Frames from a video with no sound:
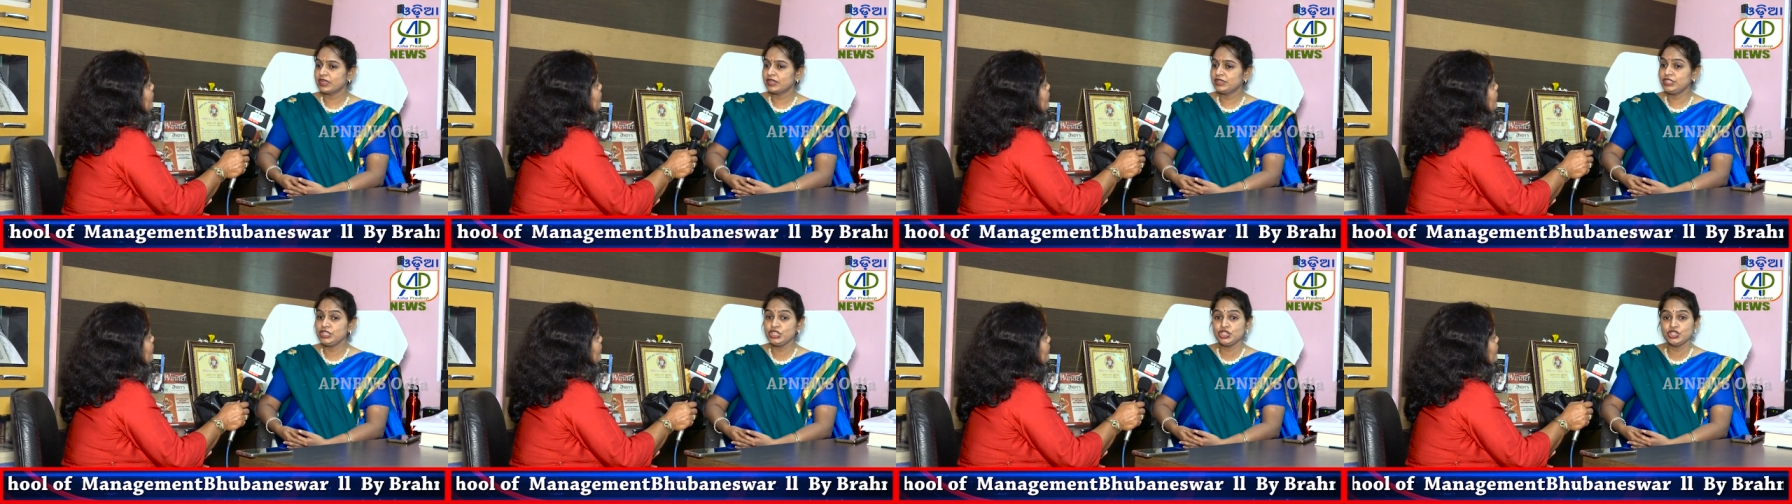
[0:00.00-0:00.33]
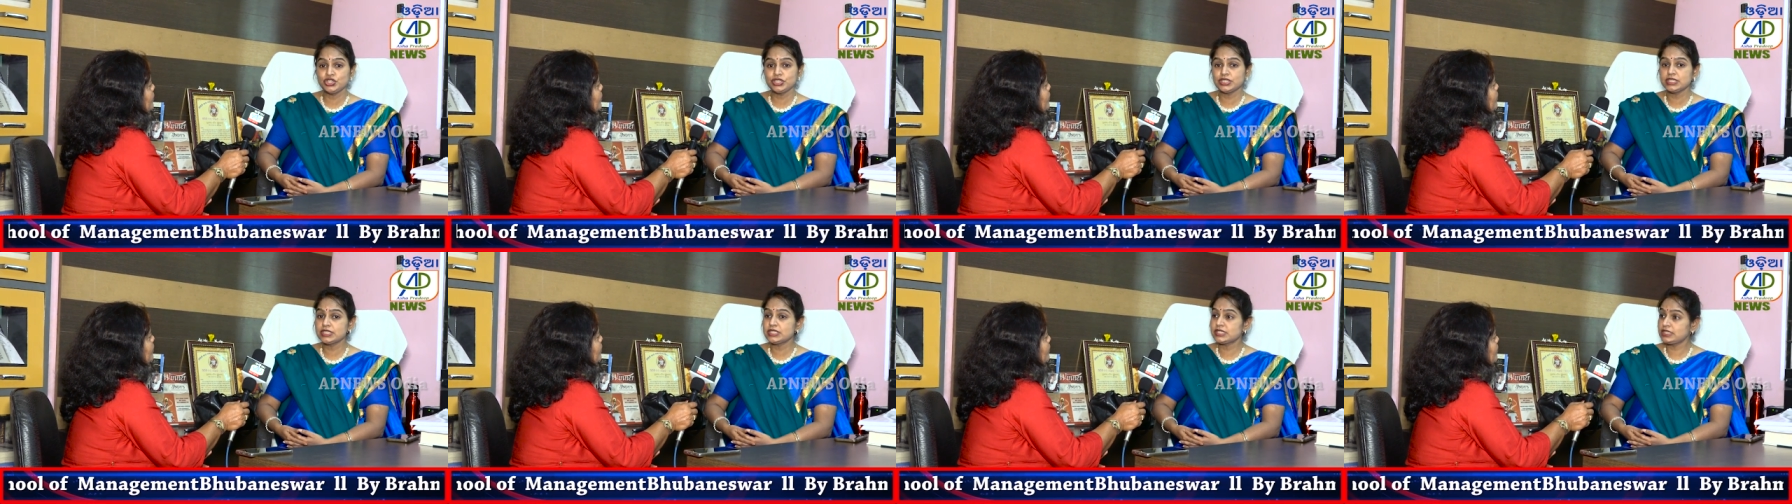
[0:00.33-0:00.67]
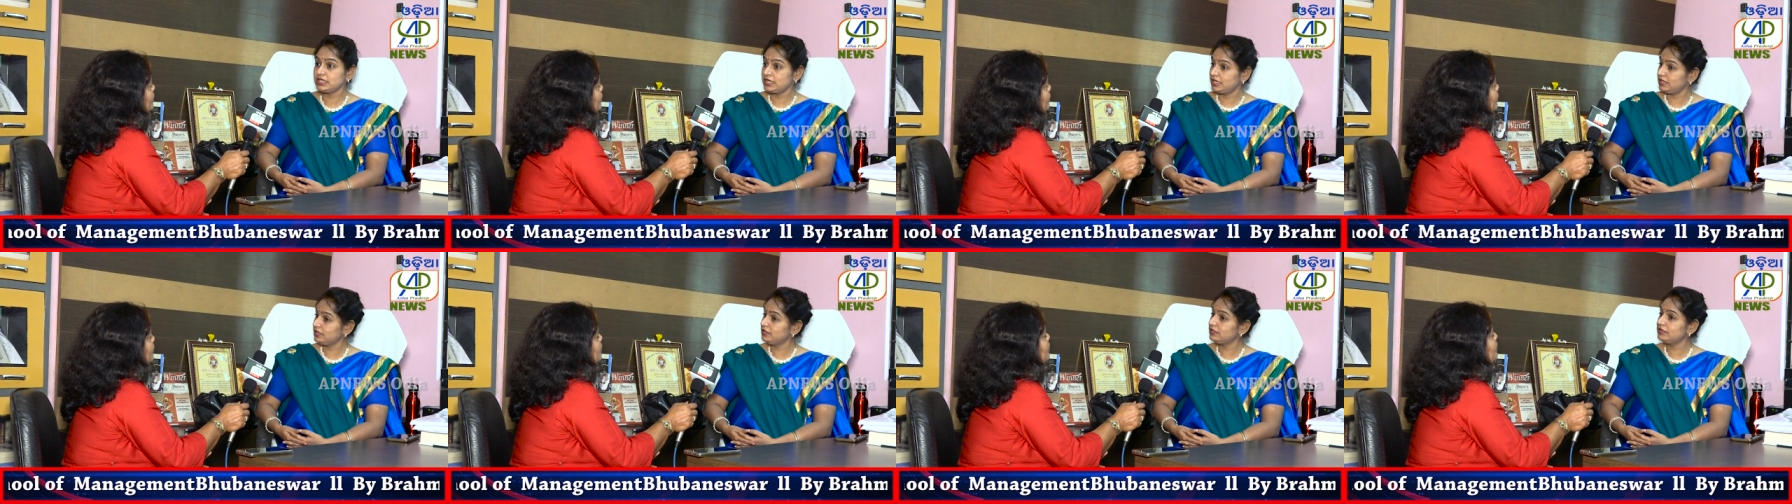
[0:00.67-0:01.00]
Teachers
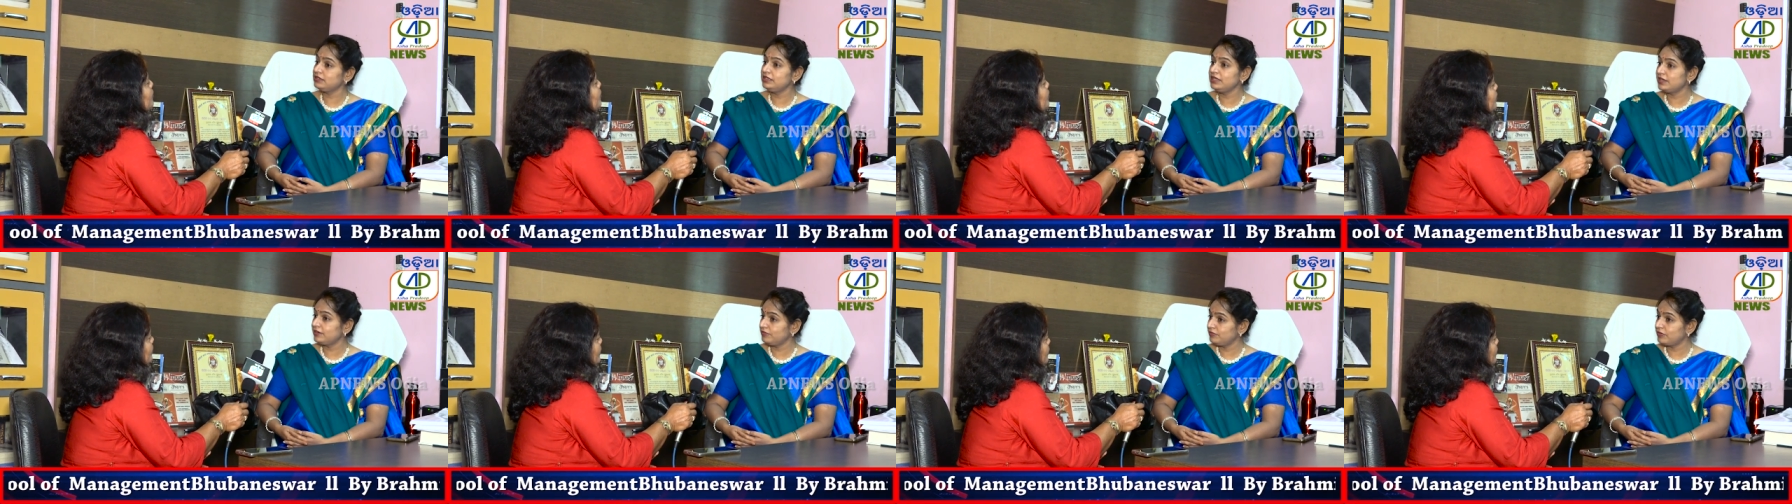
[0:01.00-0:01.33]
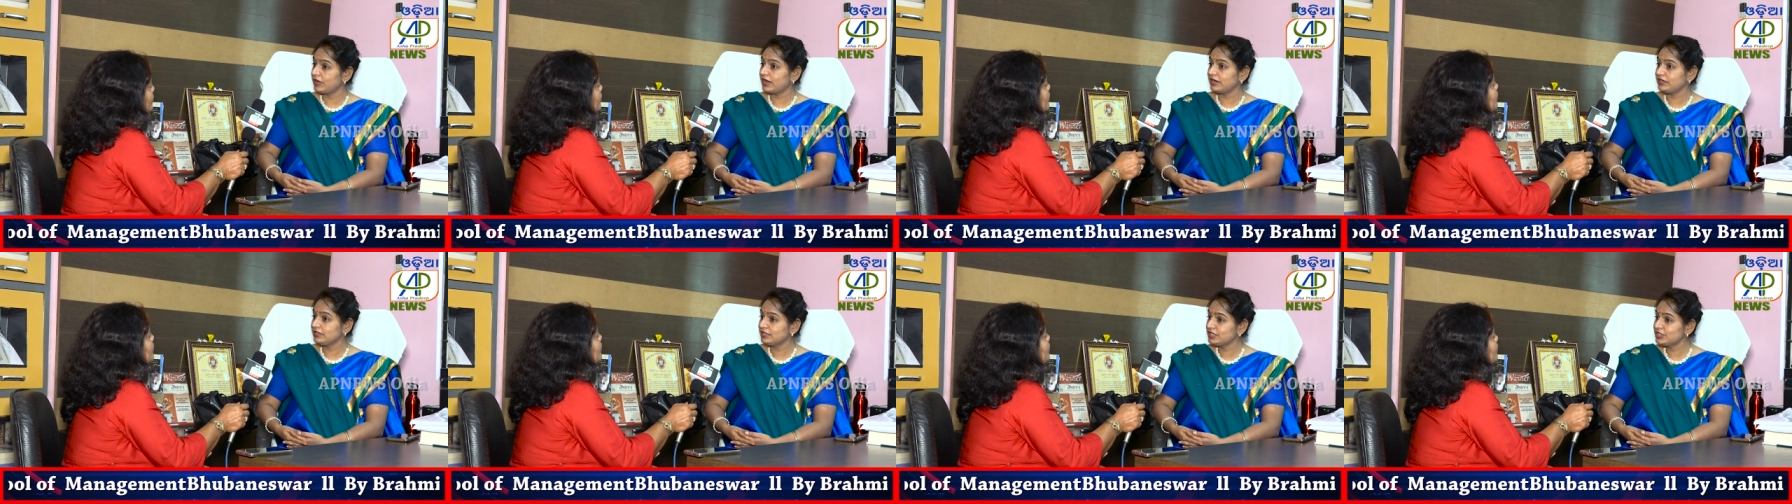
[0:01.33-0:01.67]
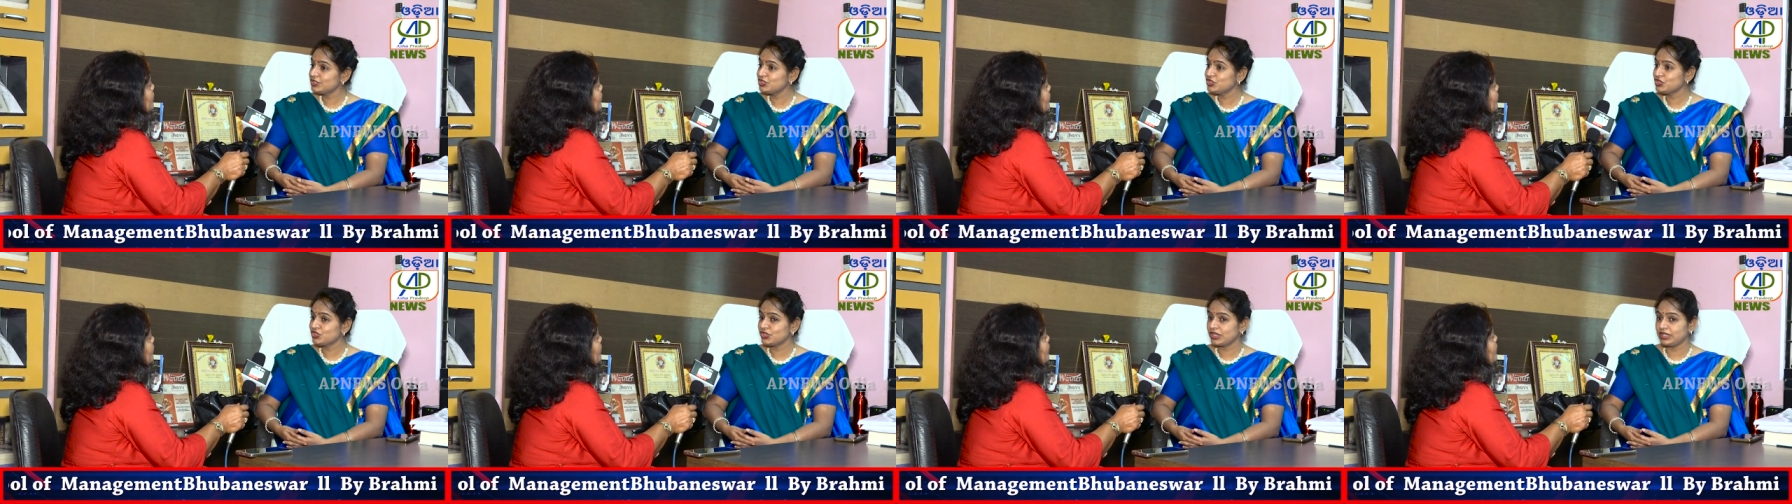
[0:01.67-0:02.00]
take the
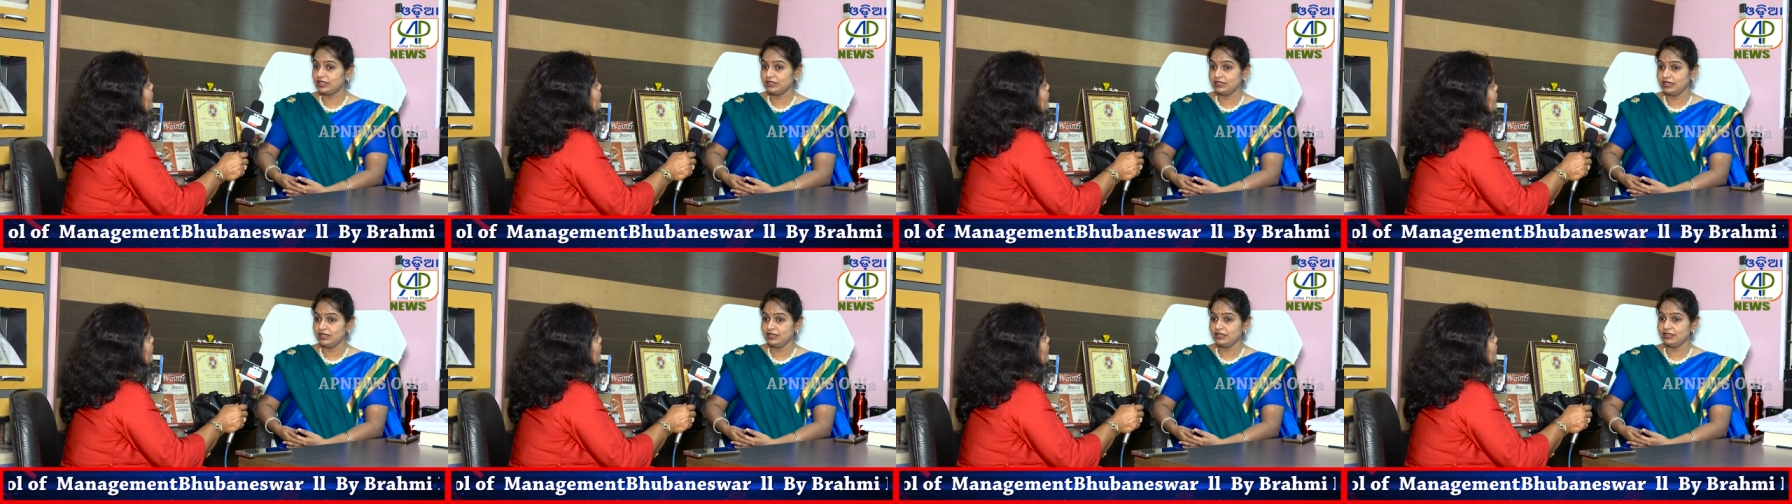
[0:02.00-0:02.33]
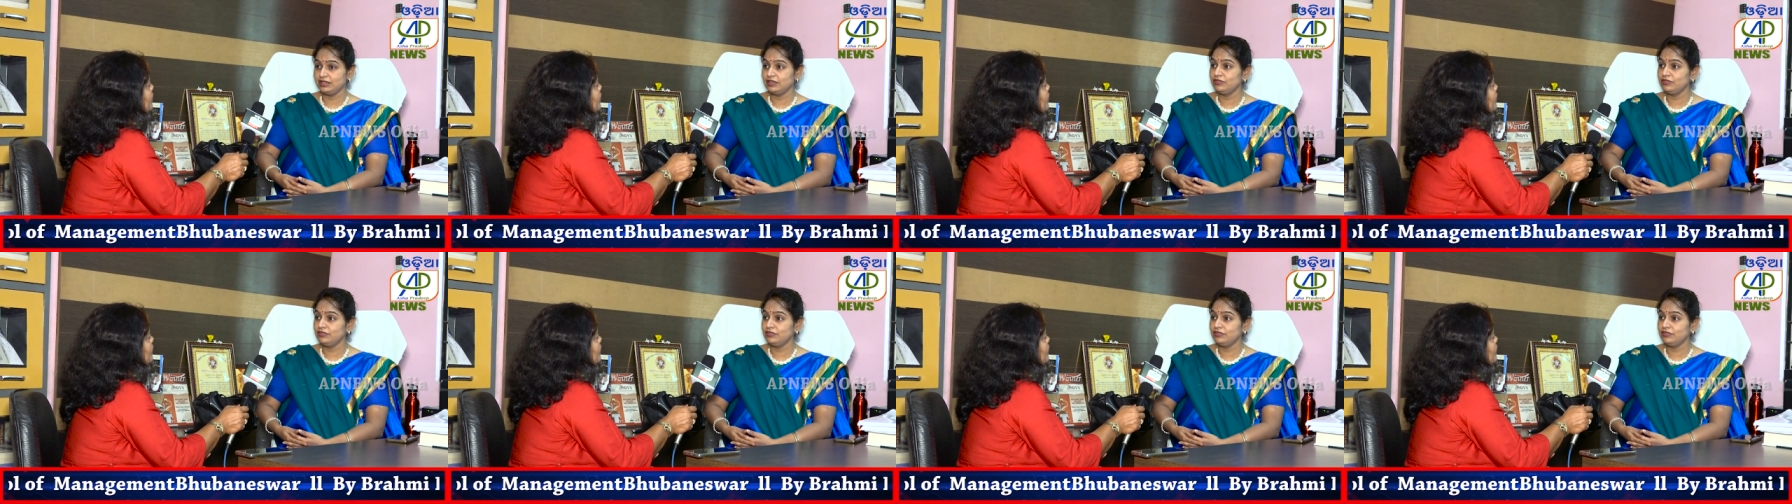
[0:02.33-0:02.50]
advantage and they